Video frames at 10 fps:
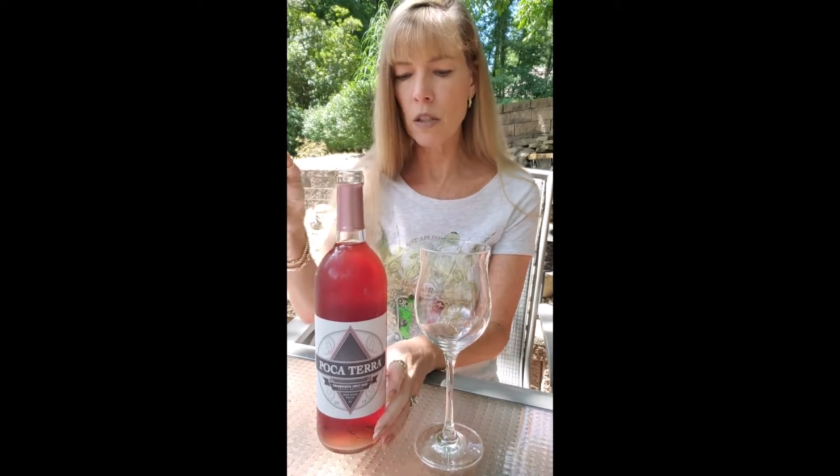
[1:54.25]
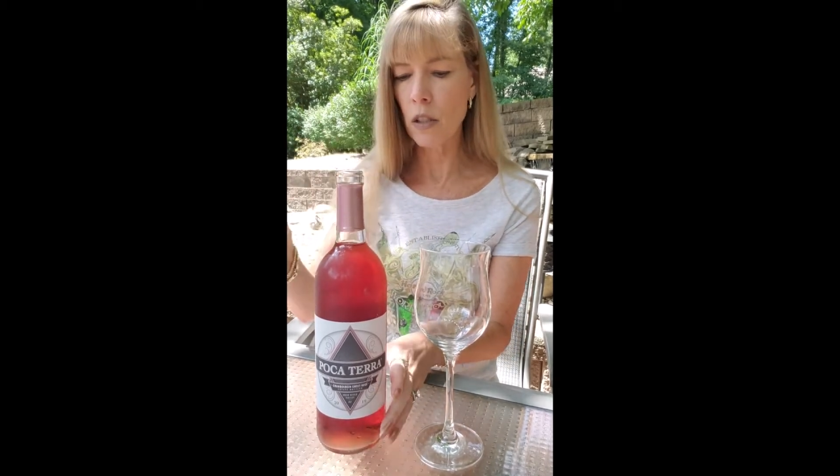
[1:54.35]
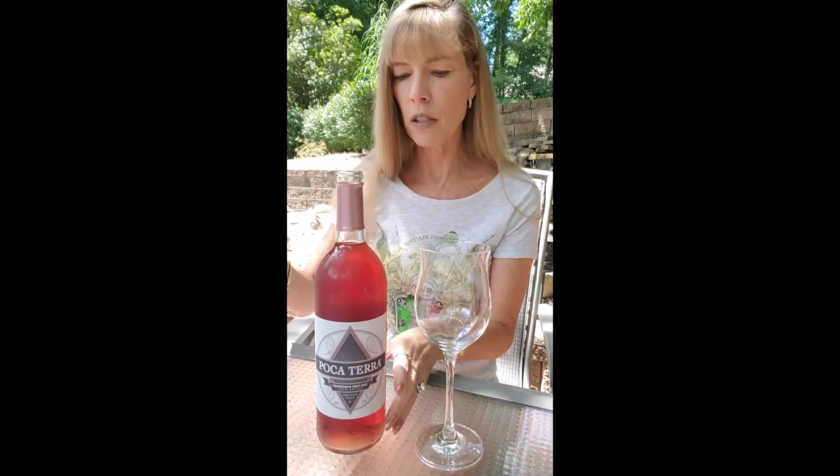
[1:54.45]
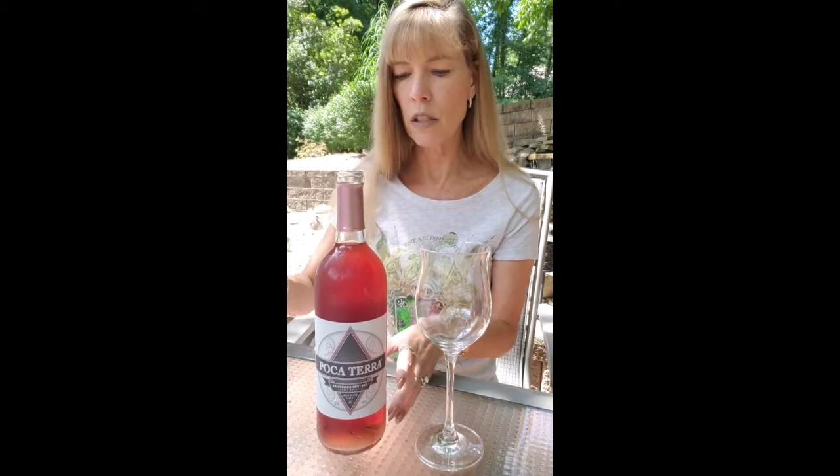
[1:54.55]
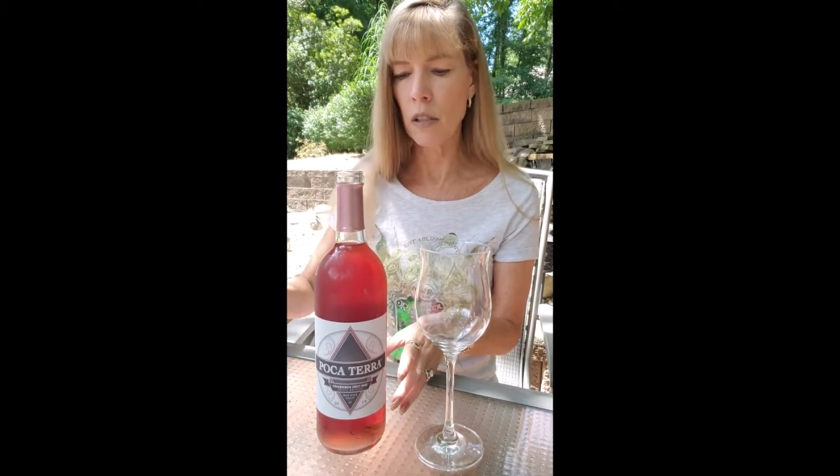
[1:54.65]

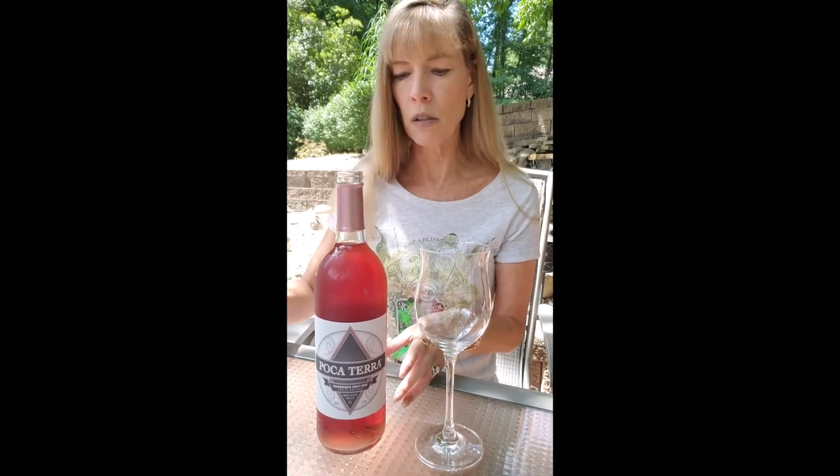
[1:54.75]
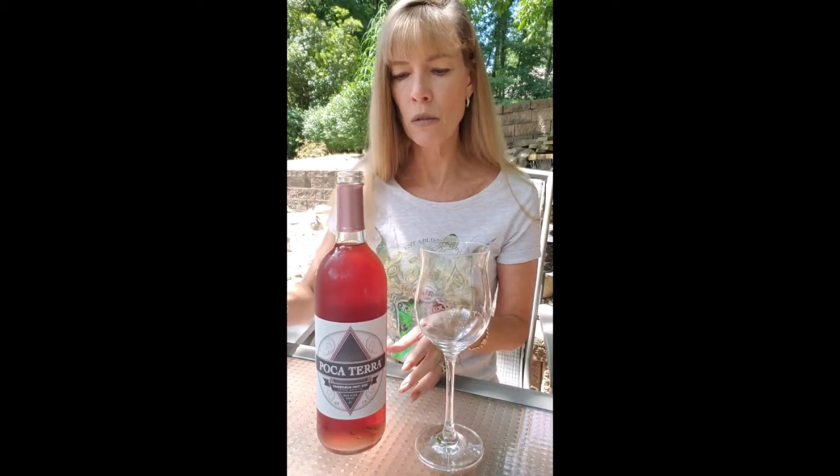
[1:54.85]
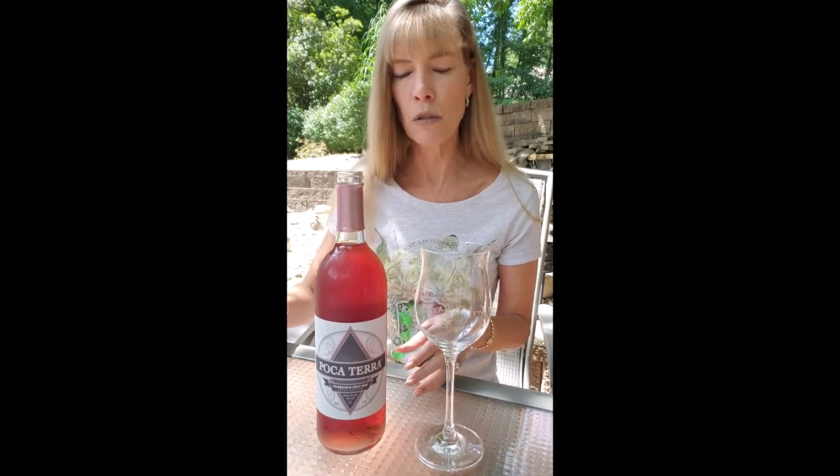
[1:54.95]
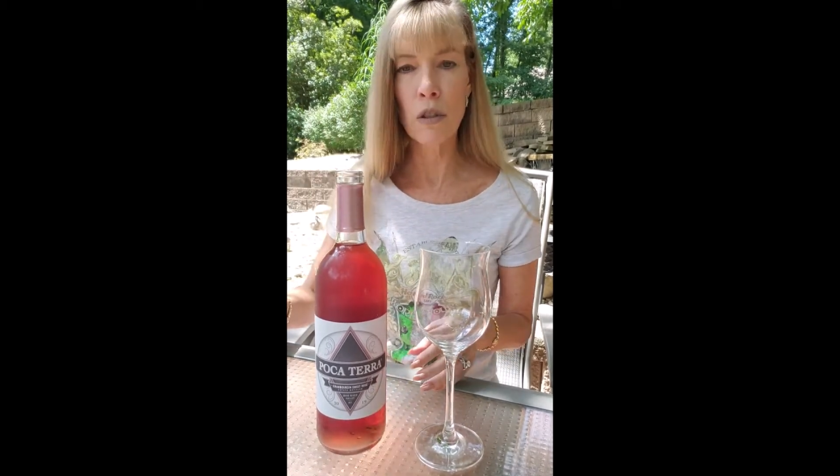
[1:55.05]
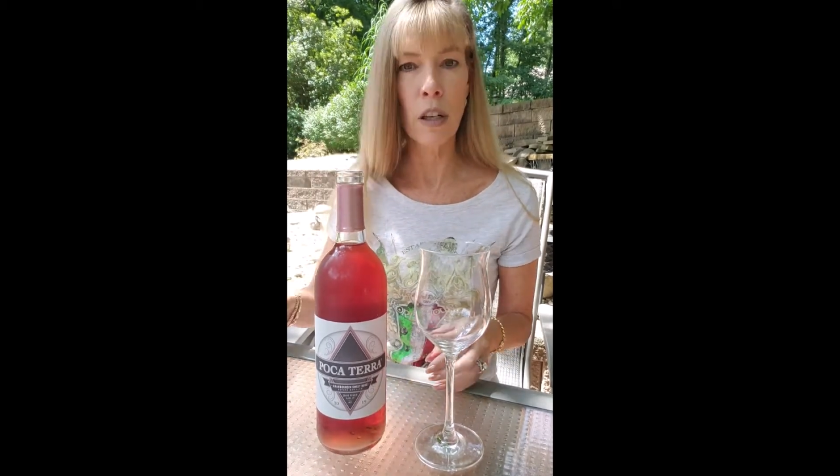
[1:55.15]
just to
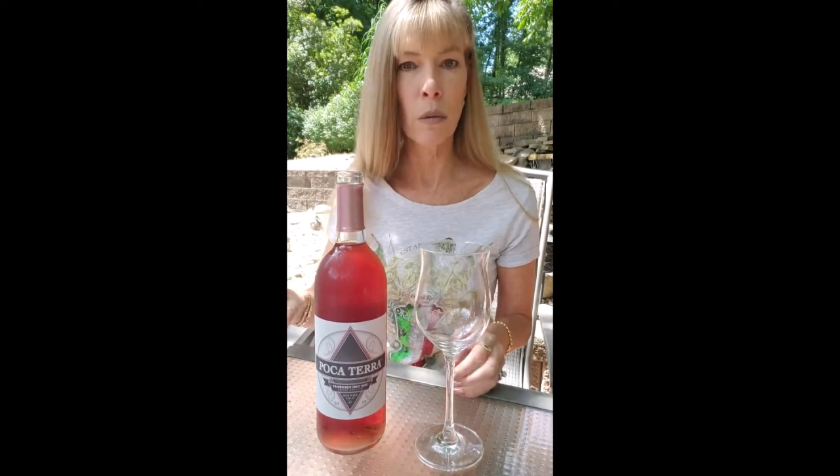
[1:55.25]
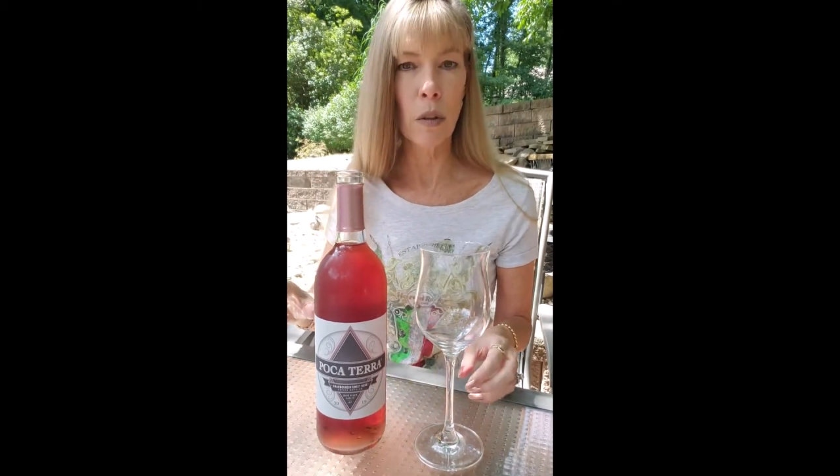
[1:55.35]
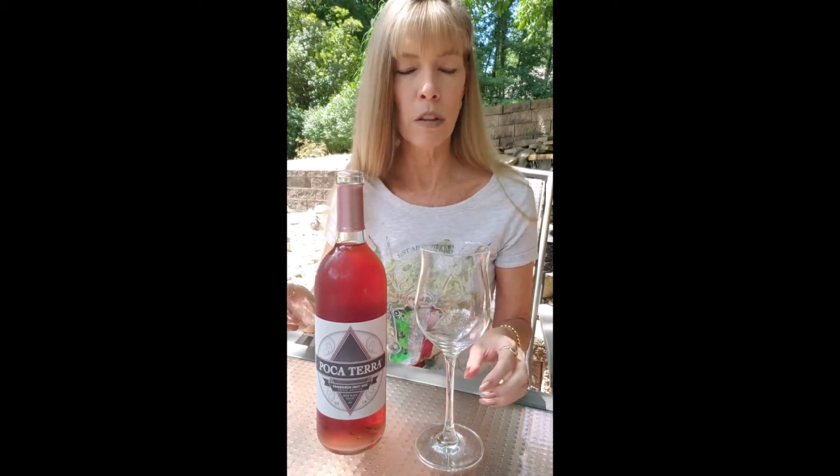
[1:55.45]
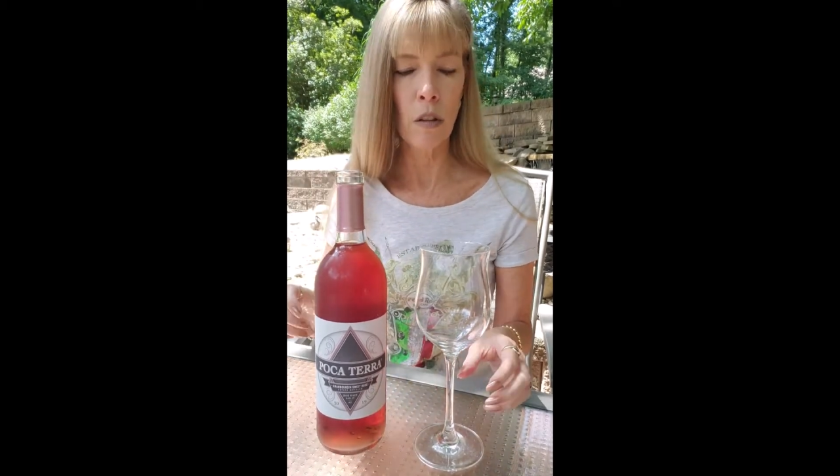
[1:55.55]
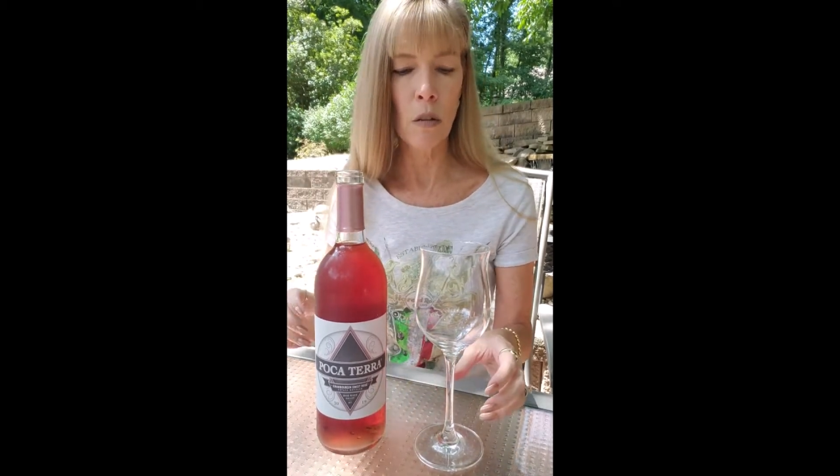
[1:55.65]
share
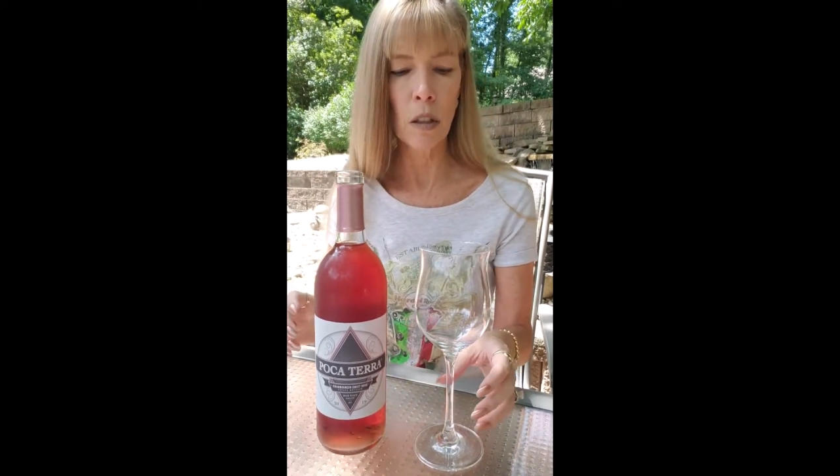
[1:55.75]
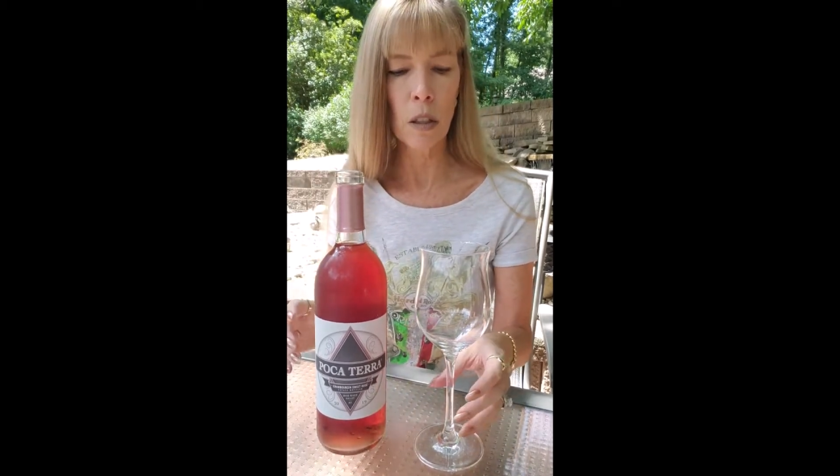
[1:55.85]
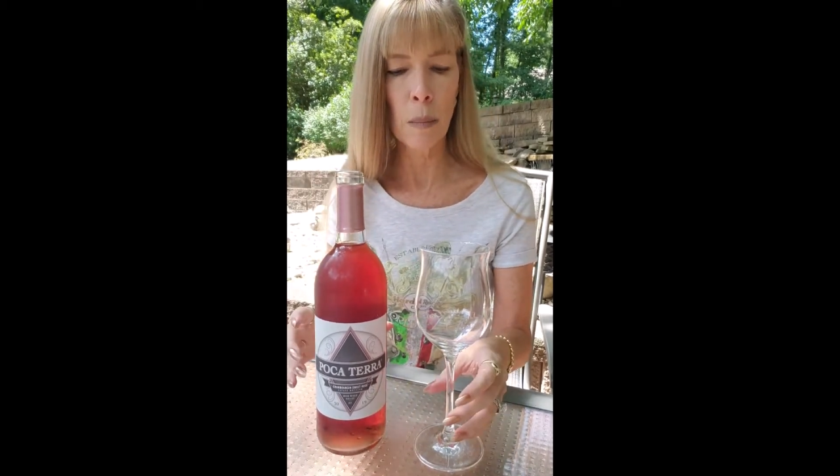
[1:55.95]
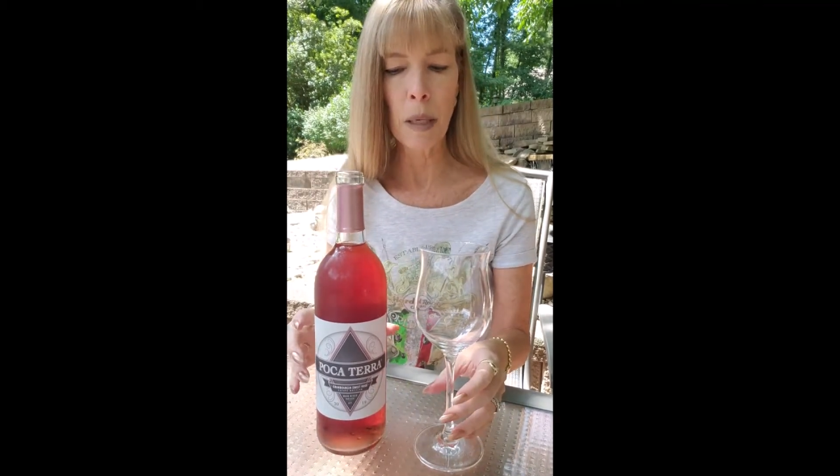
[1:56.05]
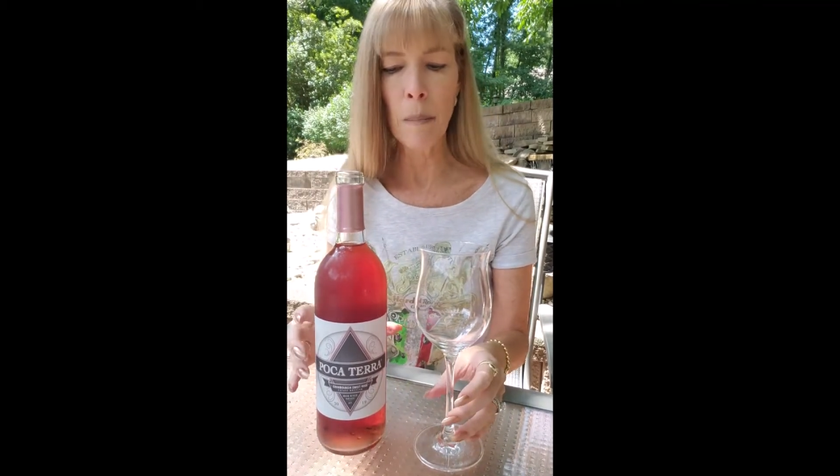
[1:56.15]
with you a
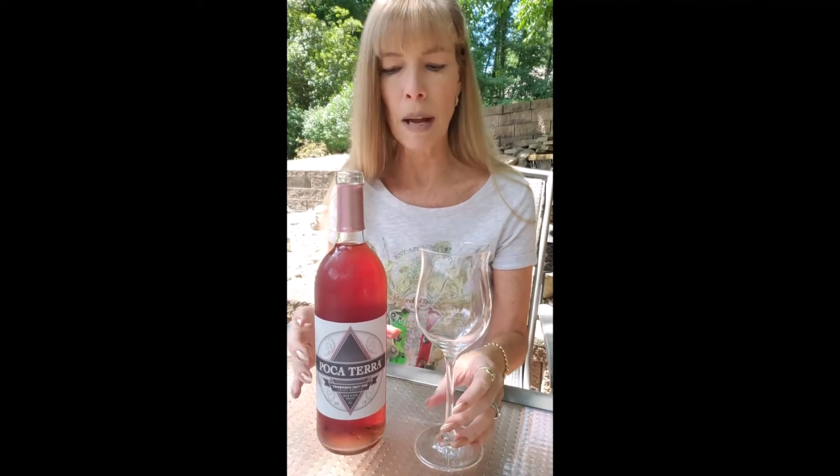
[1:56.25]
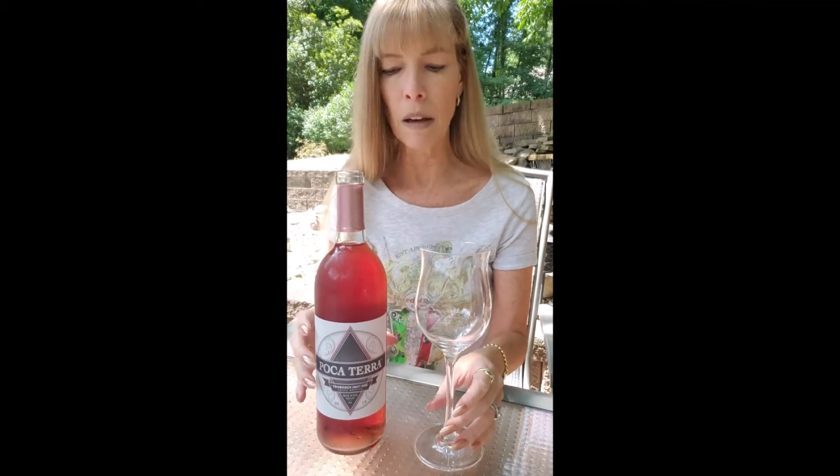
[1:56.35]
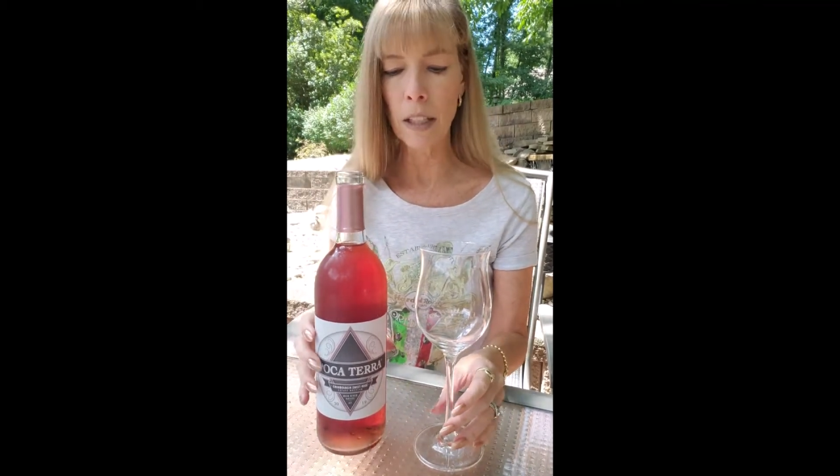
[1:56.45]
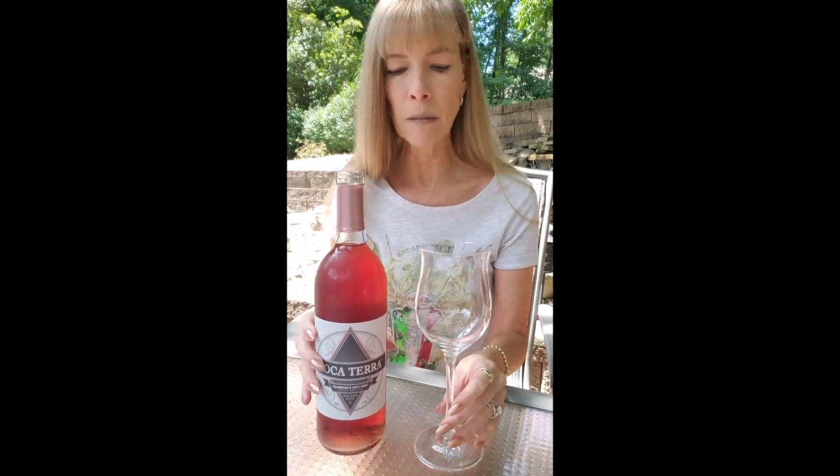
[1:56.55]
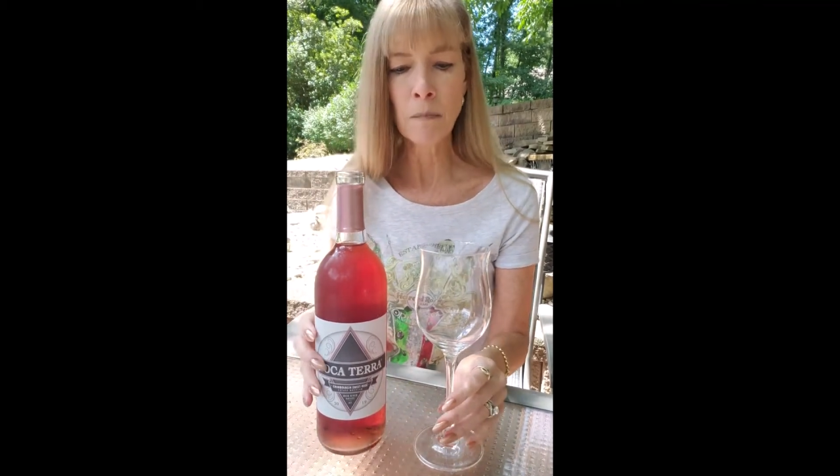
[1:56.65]
little bit
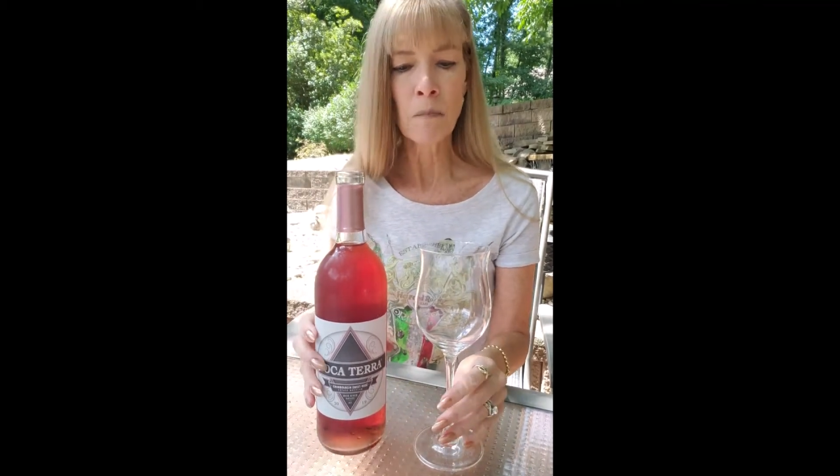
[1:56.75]
about it.